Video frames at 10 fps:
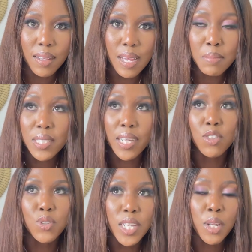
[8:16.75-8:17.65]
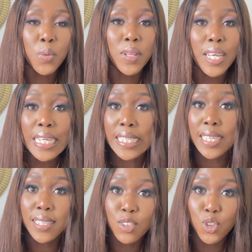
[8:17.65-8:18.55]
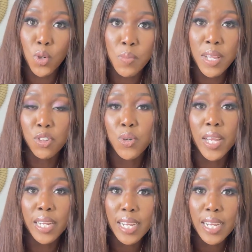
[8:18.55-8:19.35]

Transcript: I'm trying to tell you the easiest job that you can